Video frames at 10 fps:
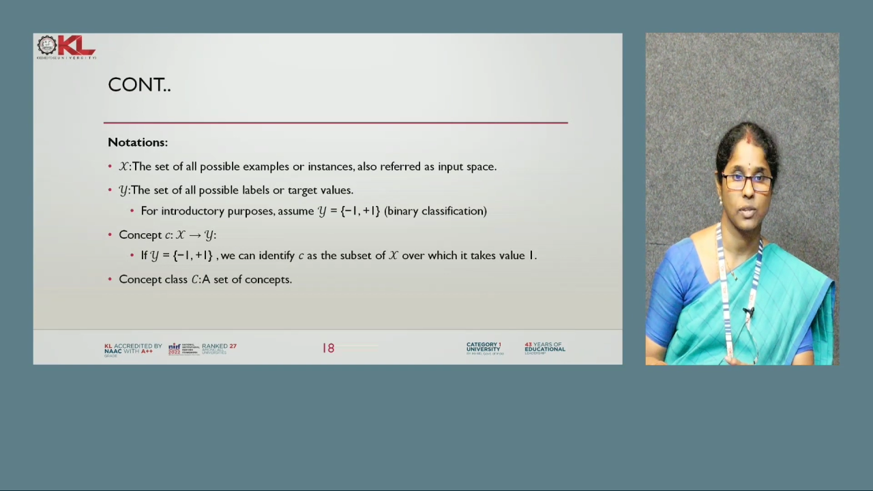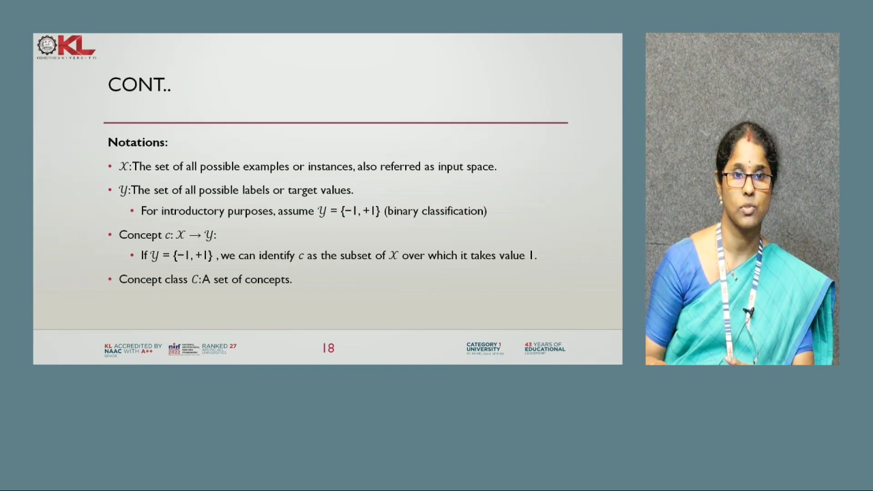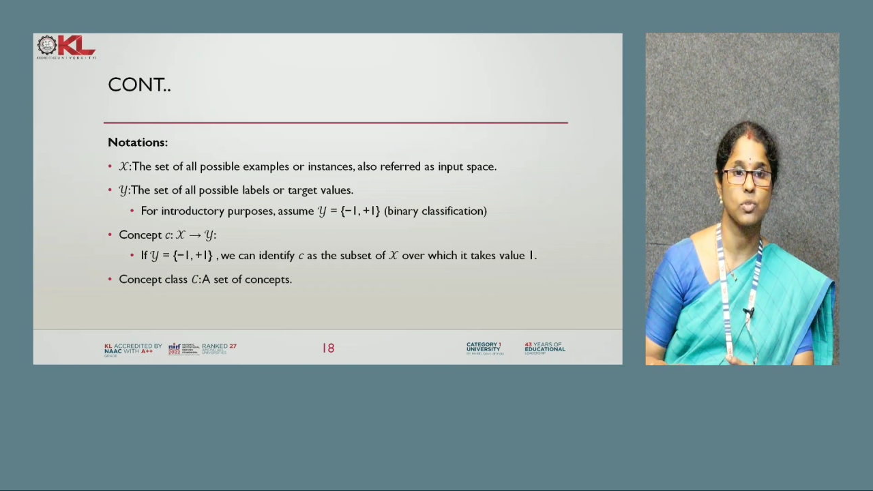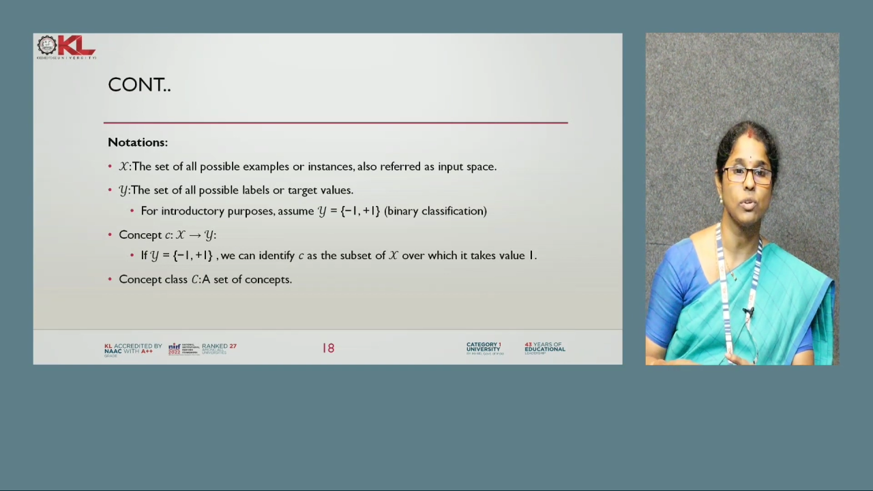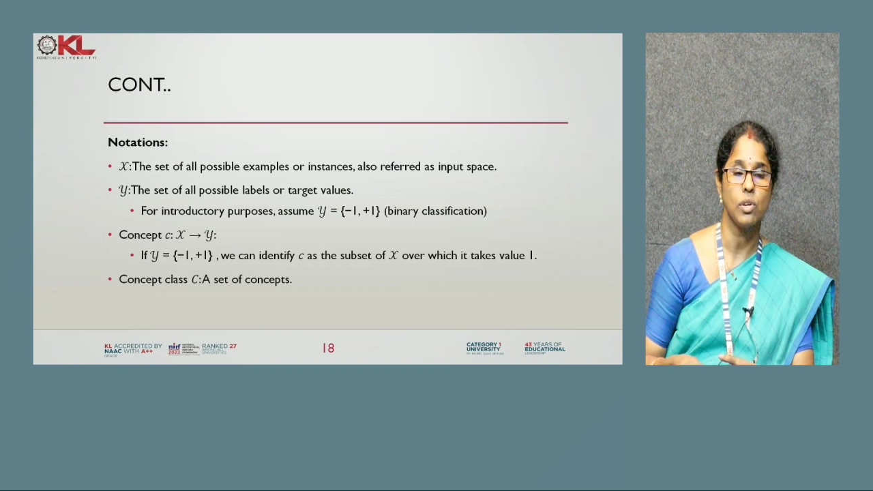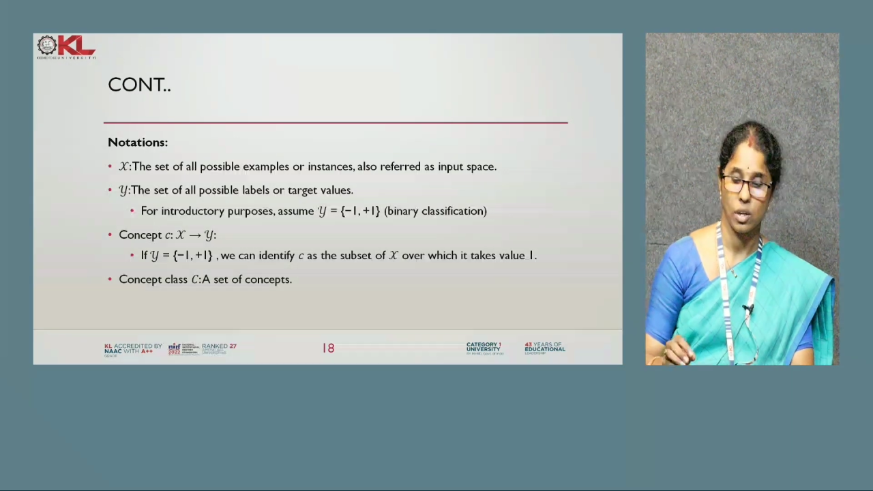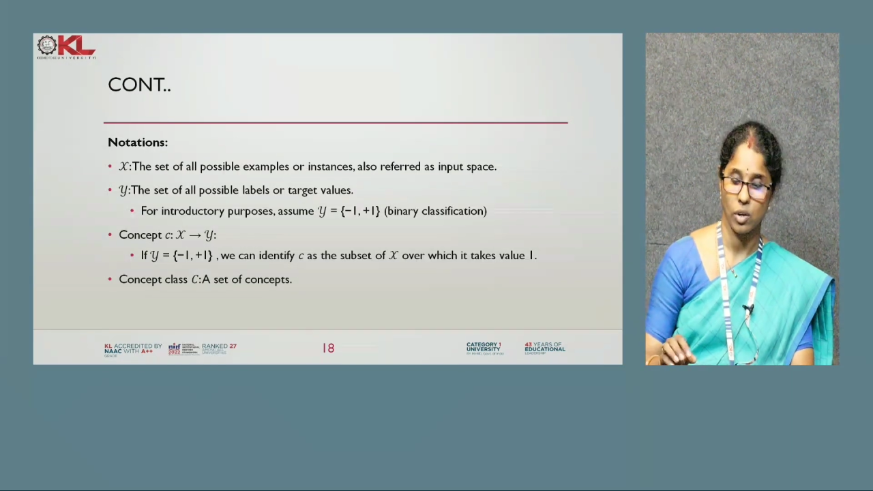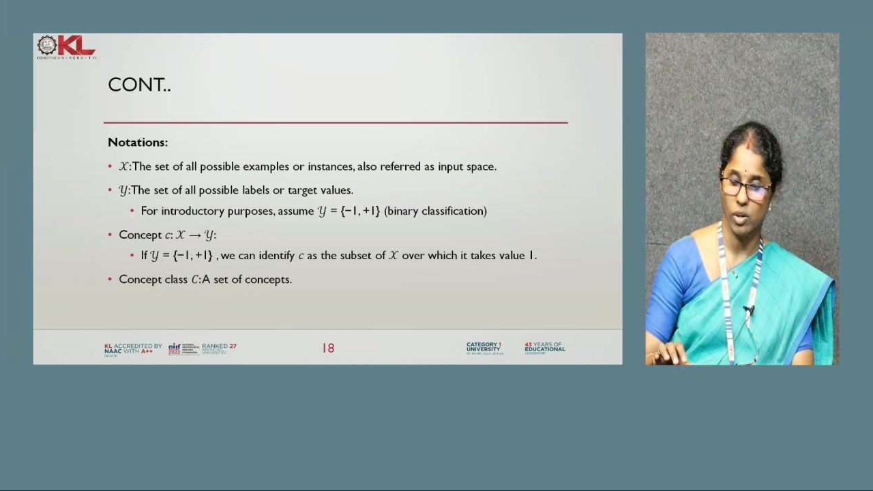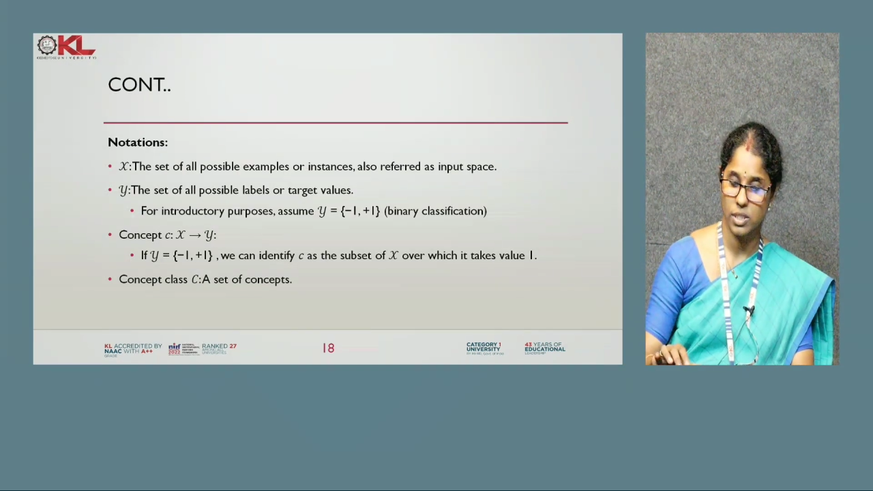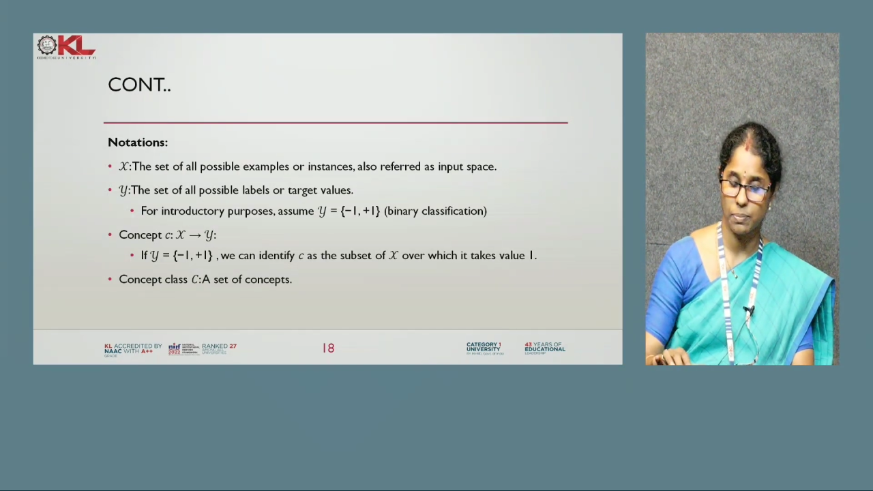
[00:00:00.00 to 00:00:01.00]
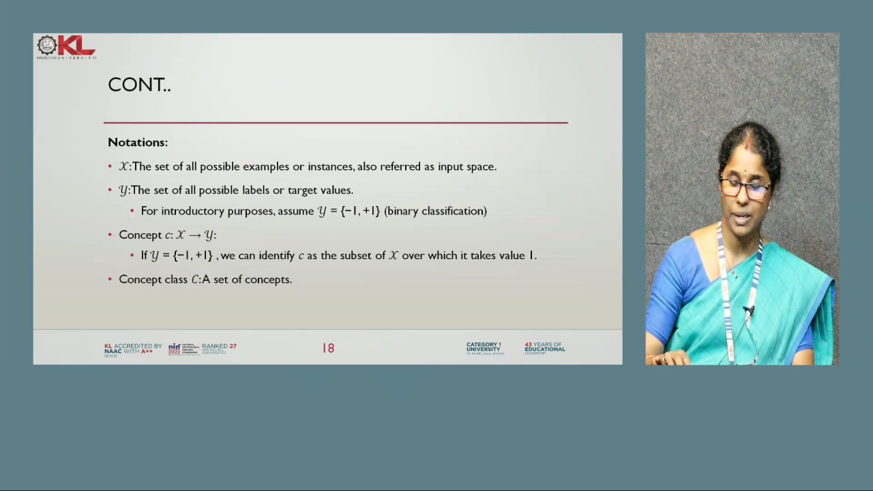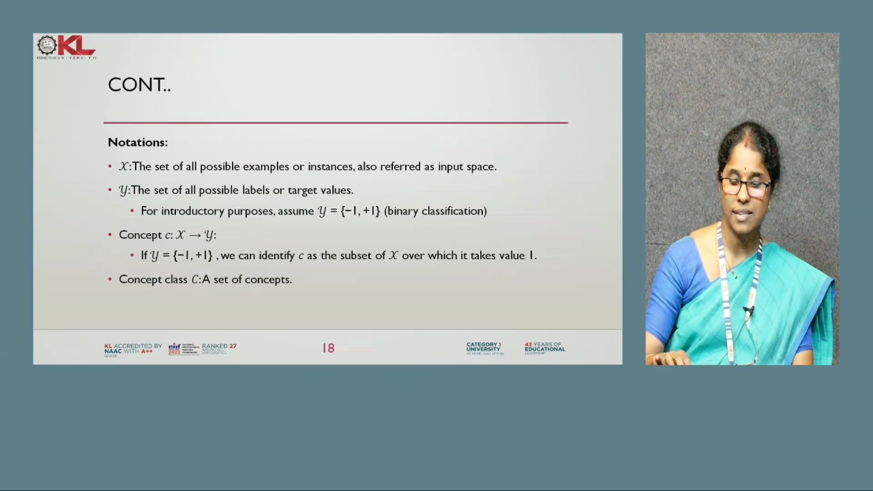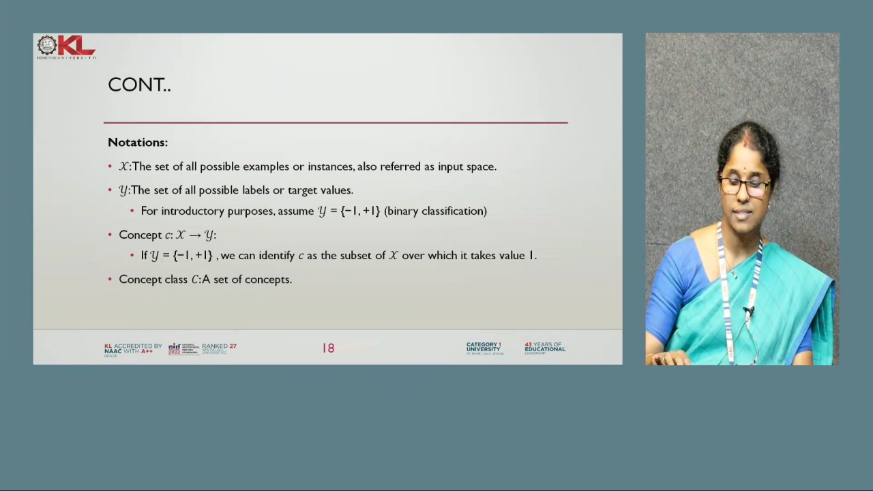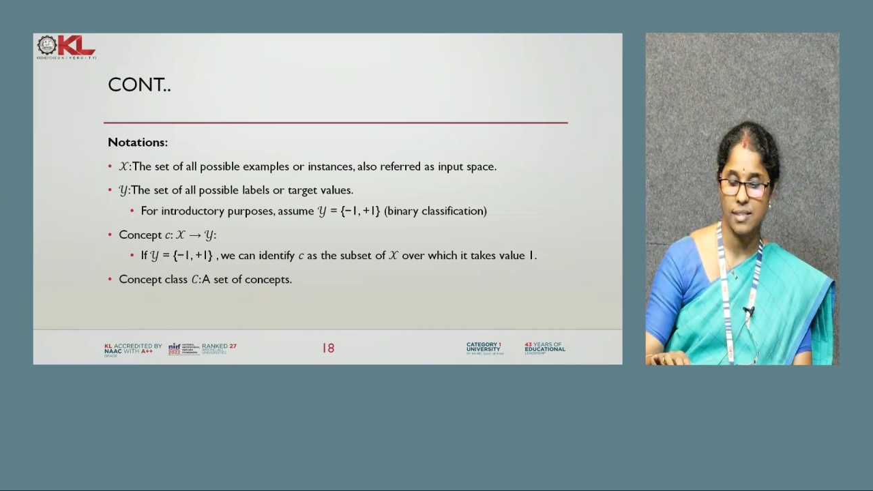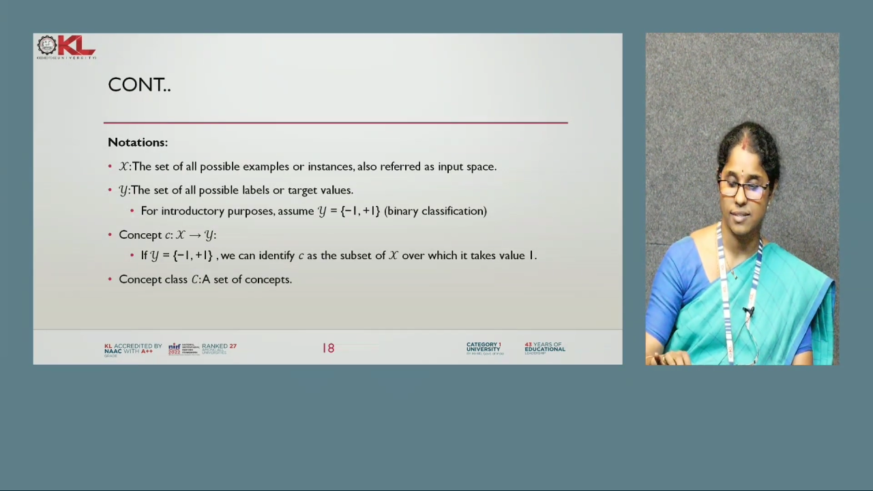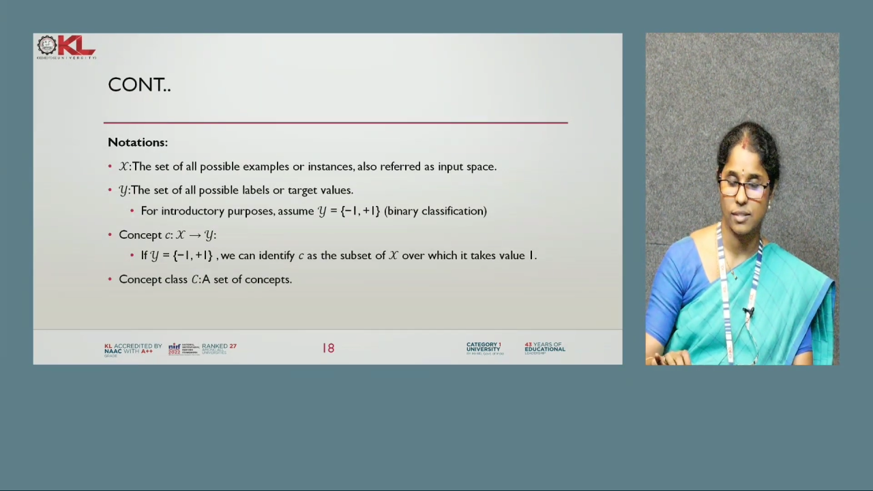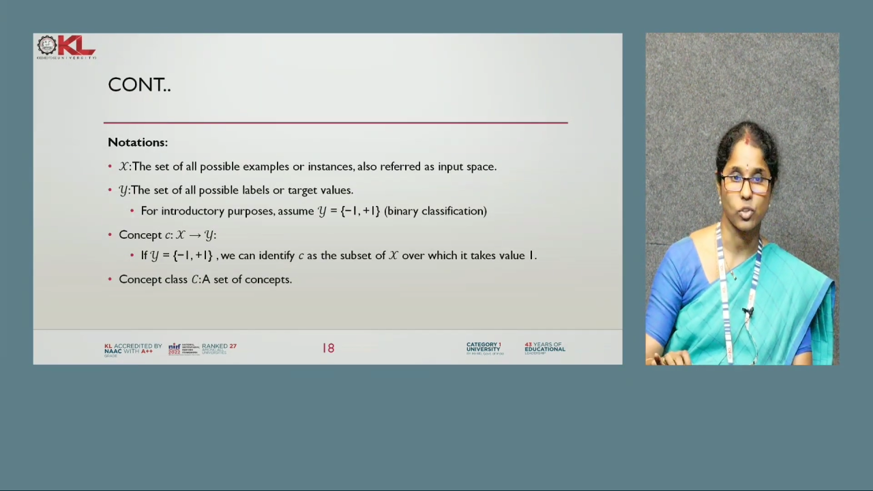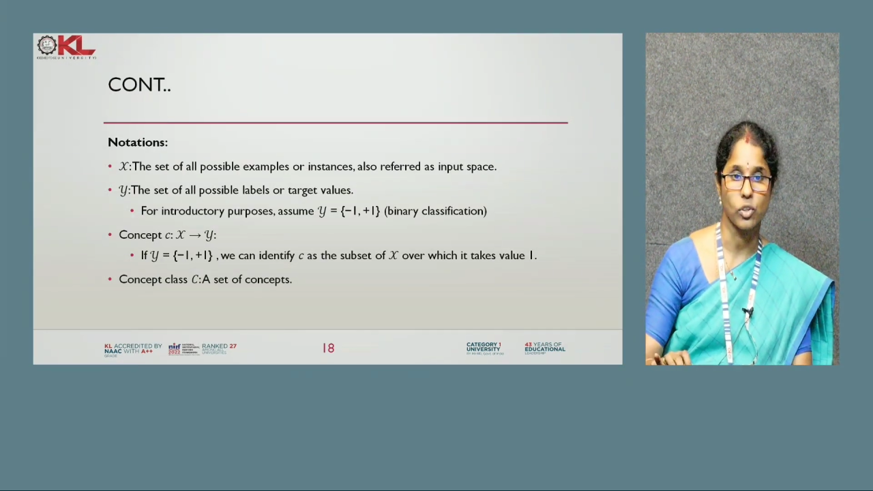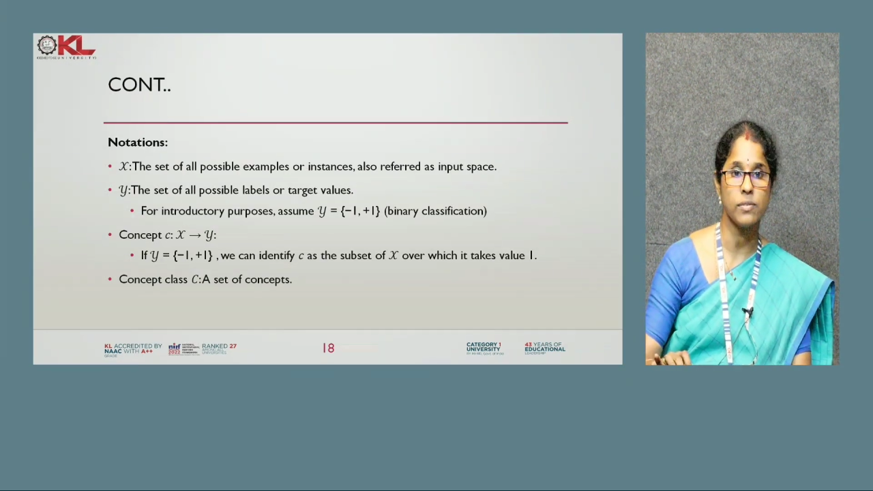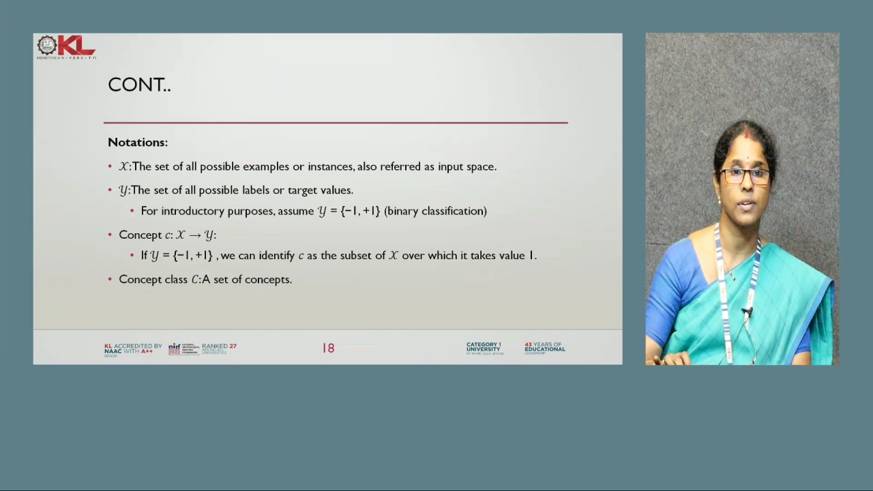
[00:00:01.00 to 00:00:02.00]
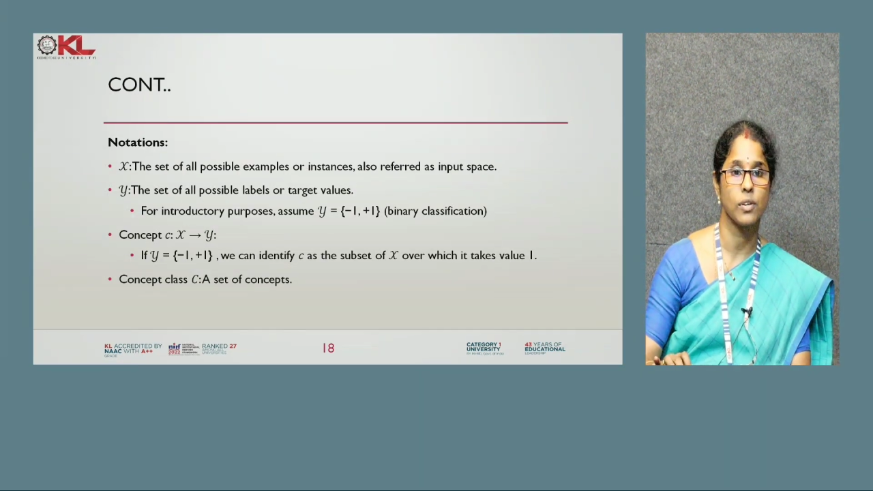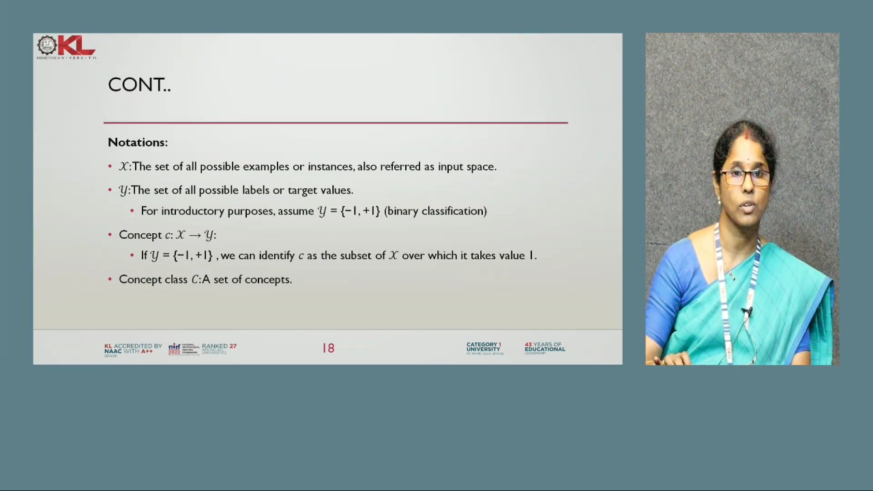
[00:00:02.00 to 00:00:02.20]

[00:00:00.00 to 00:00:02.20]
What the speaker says: So concept class is a set of